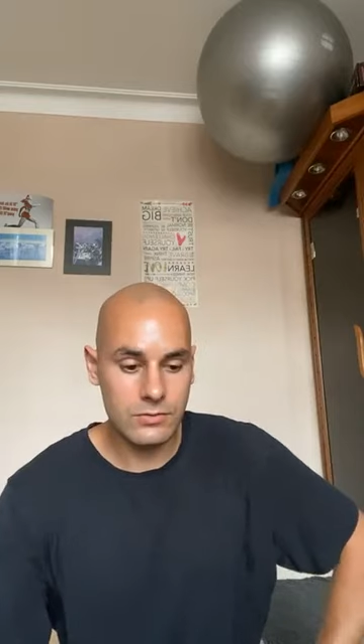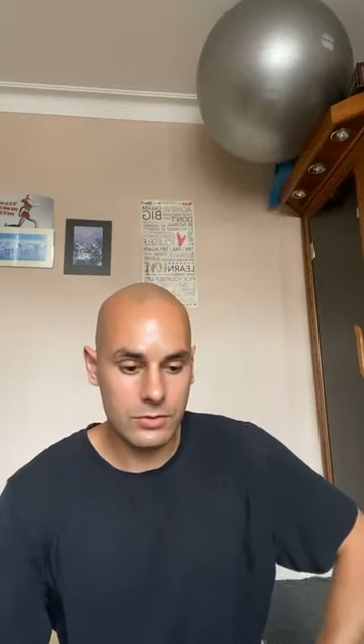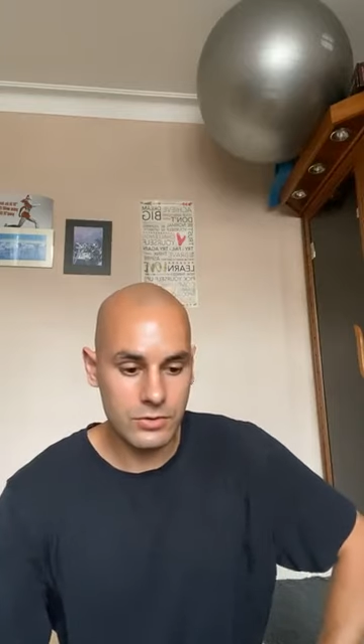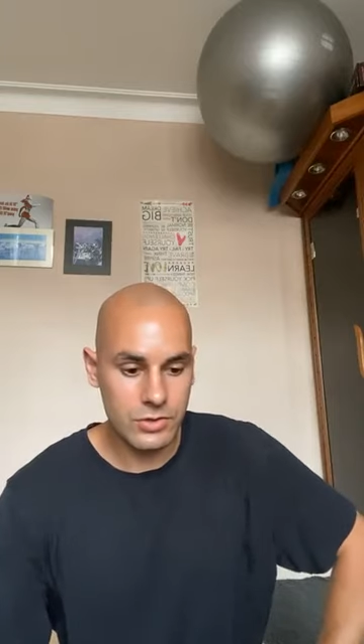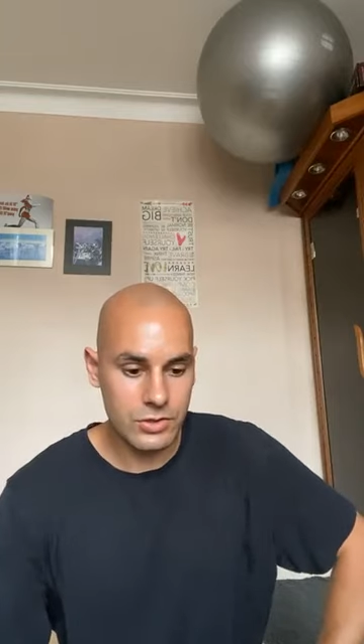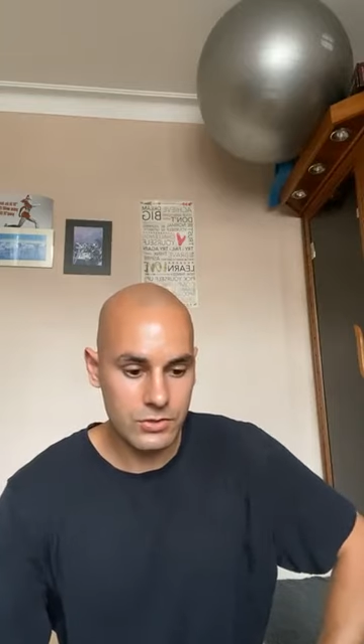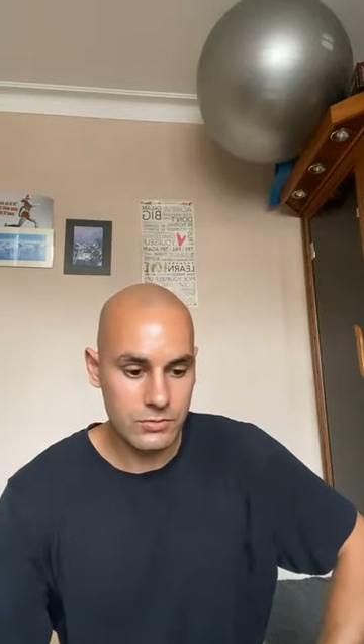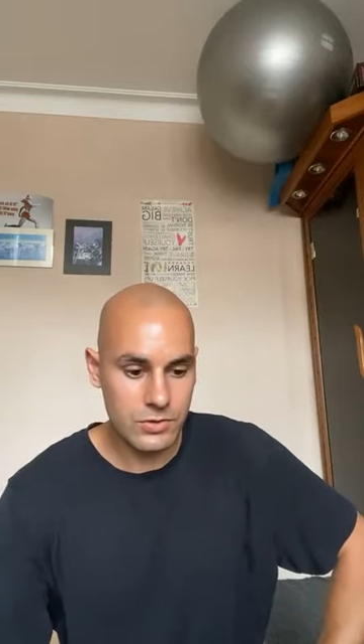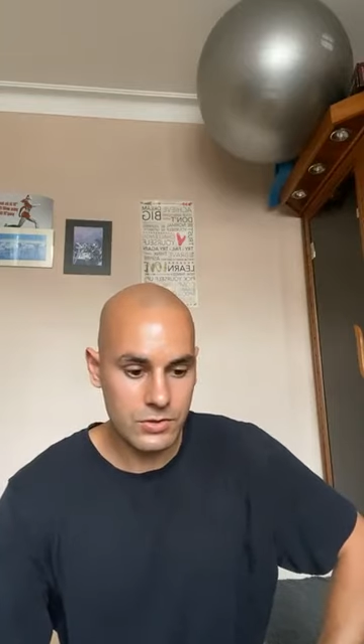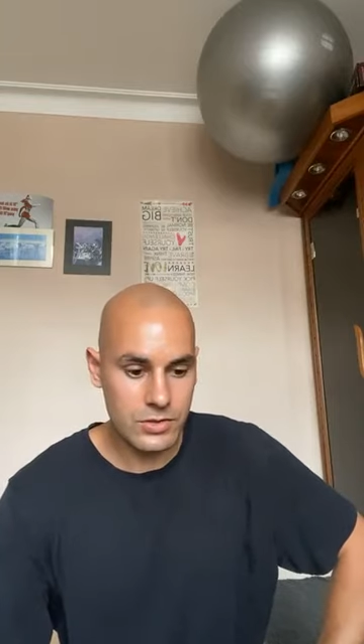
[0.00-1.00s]

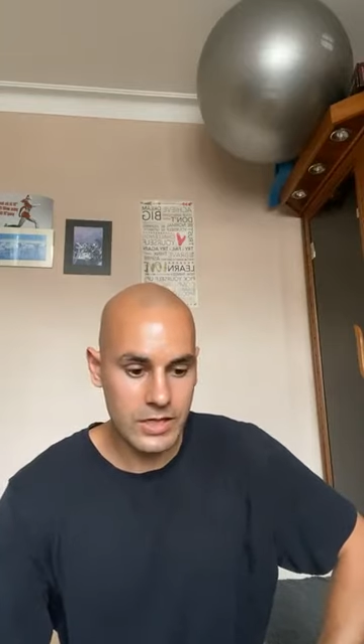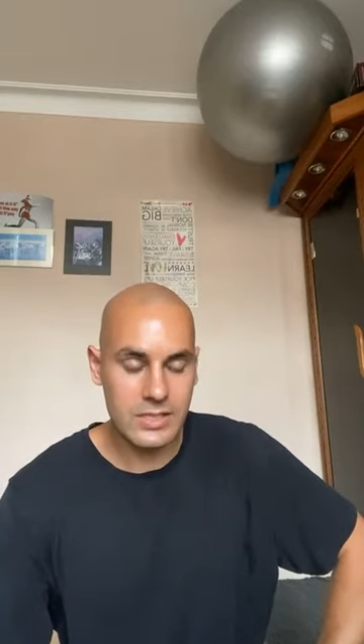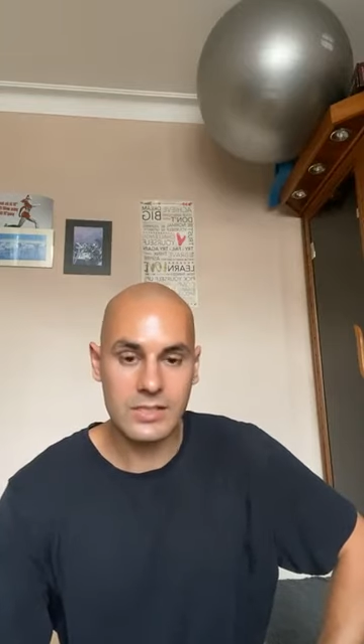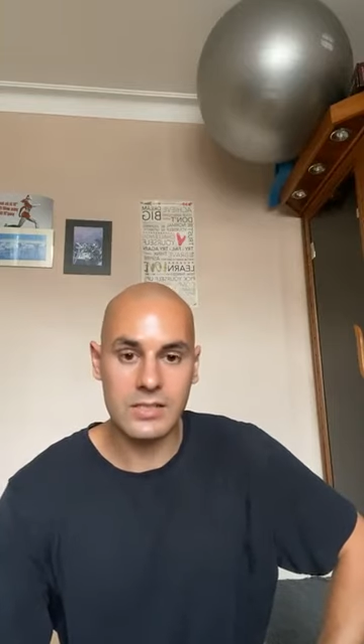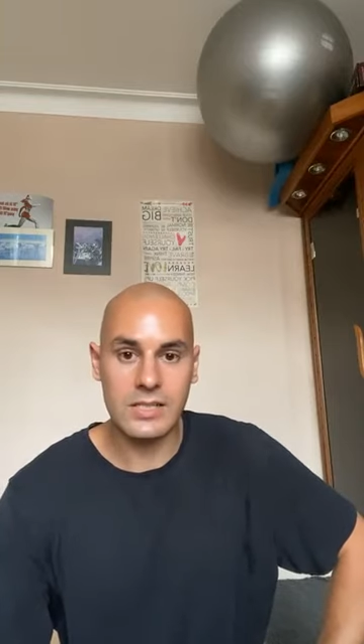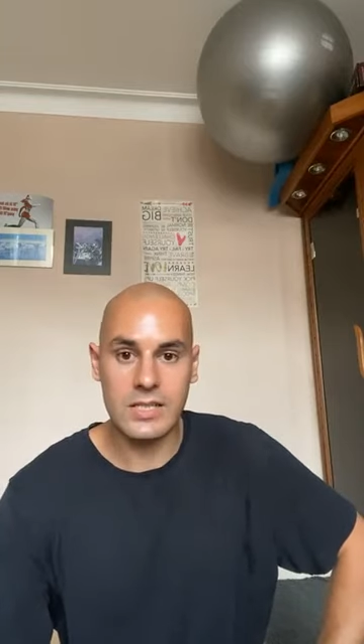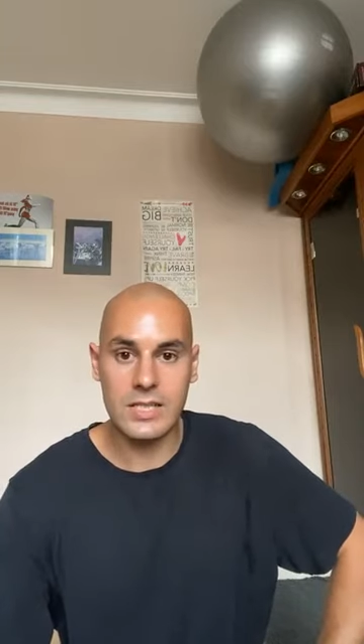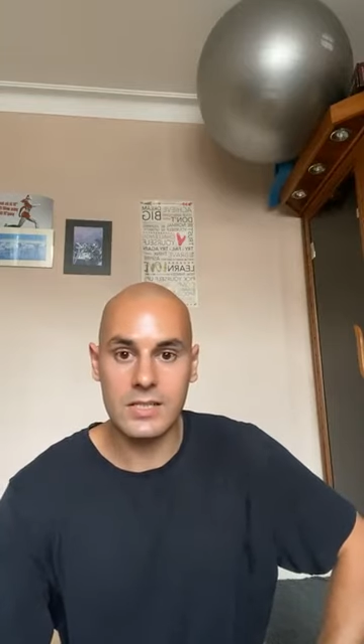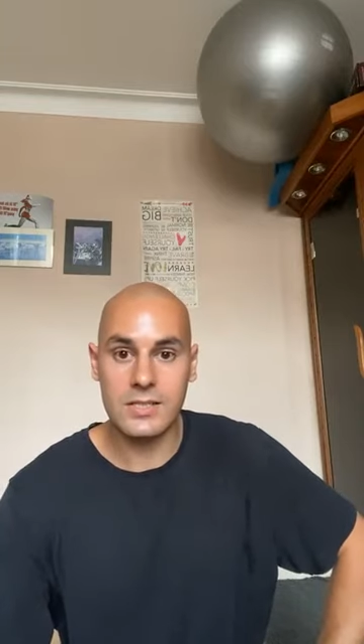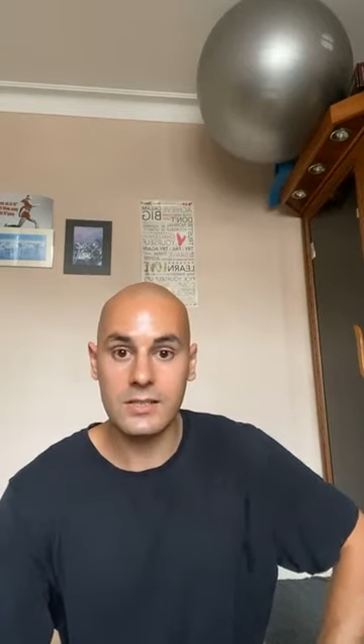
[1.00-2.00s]
Nutritional stress
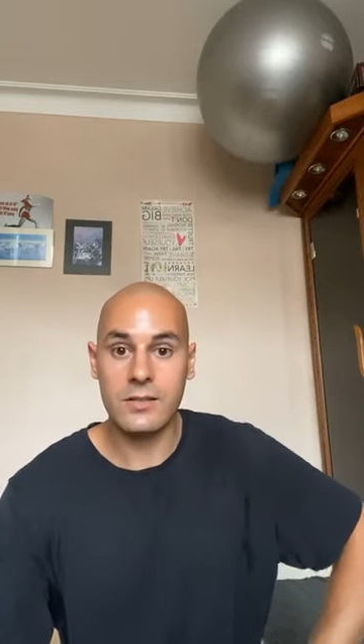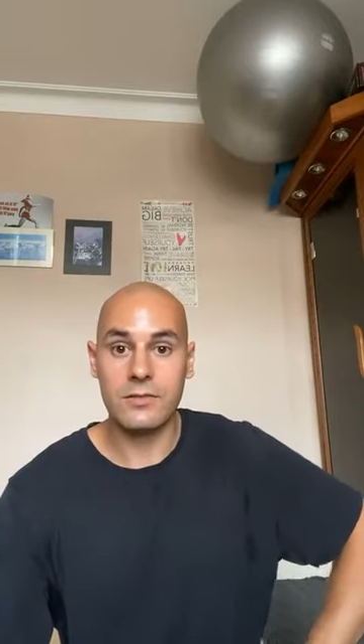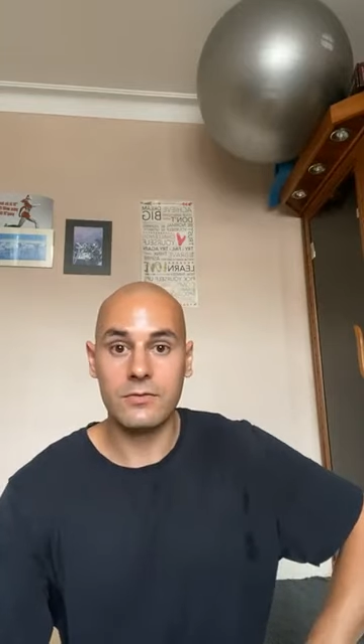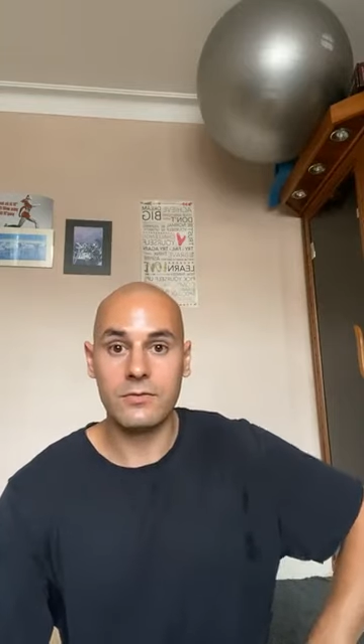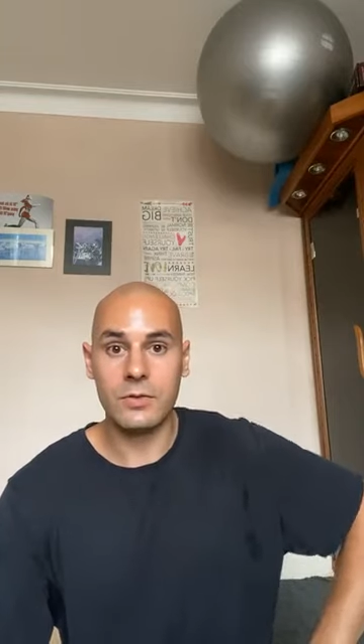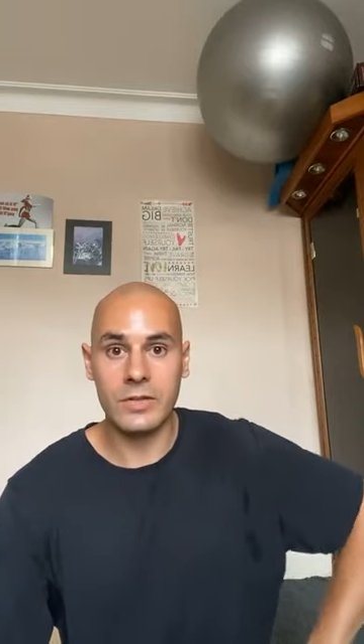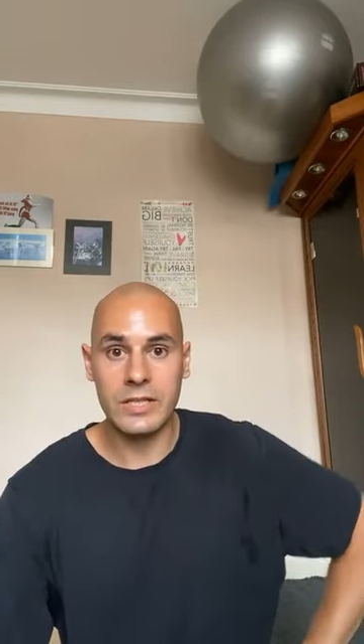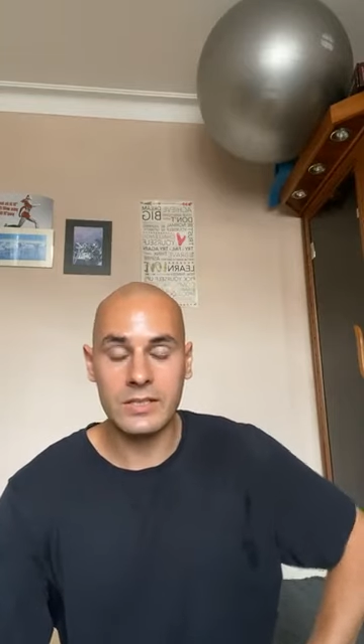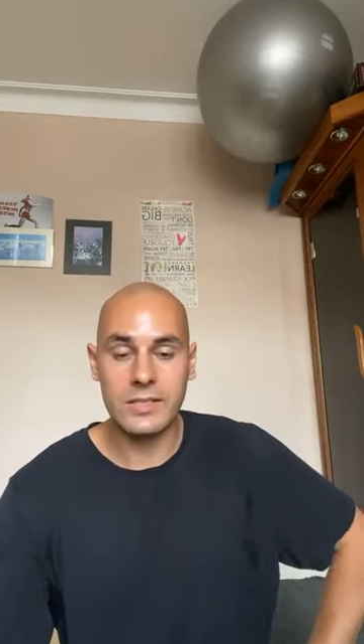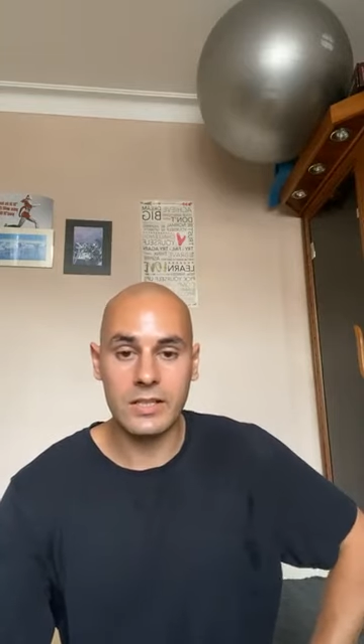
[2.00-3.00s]
is not
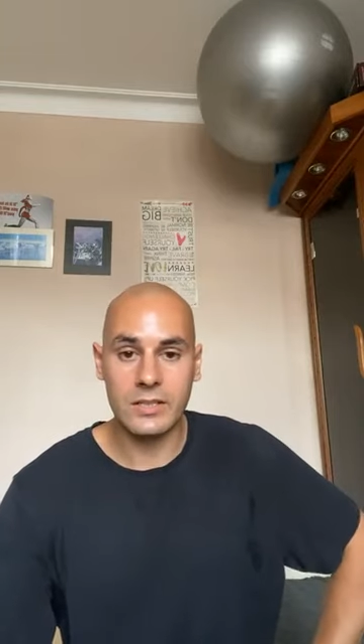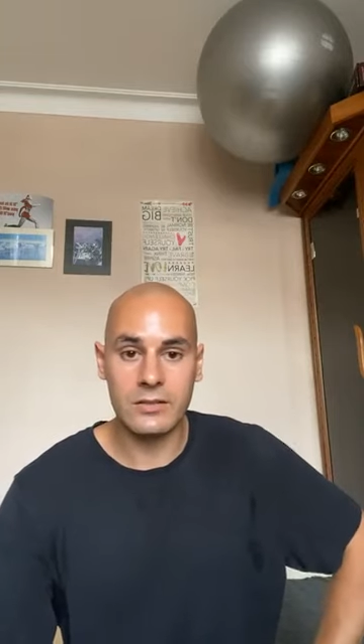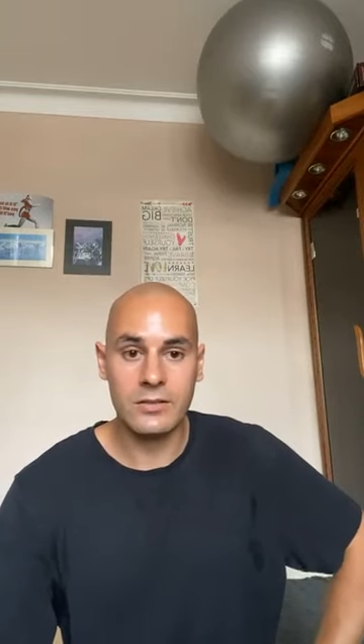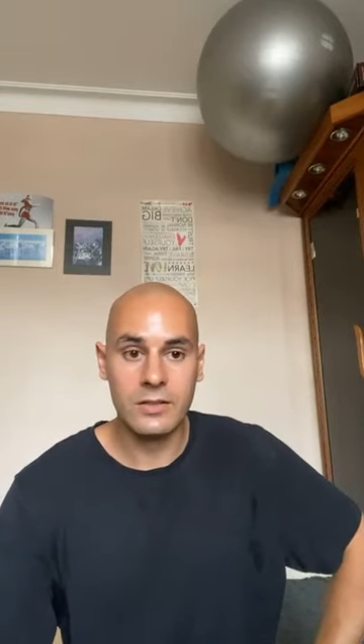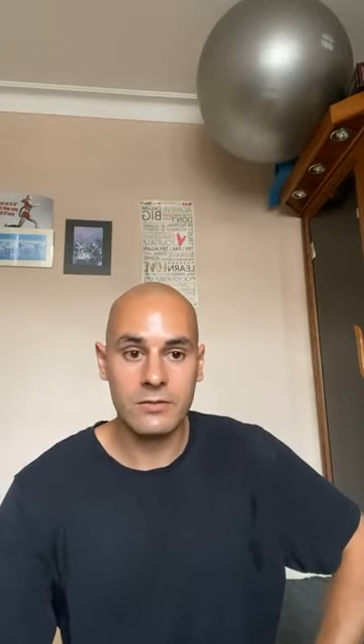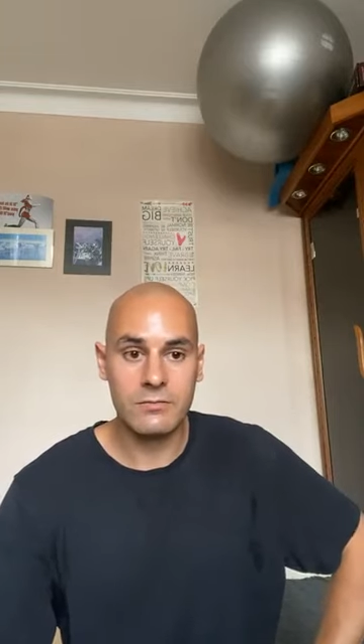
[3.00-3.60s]
eating